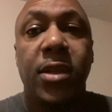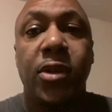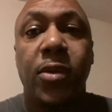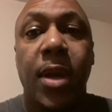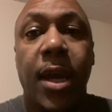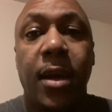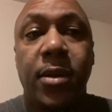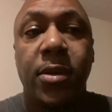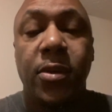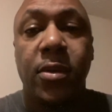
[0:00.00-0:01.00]

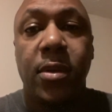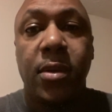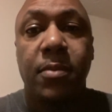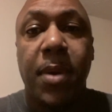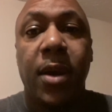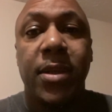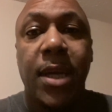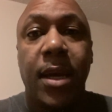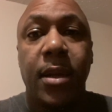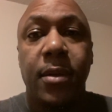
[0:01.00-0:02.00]
to Parris
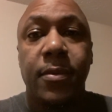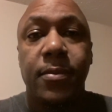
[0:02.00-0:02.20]
Island,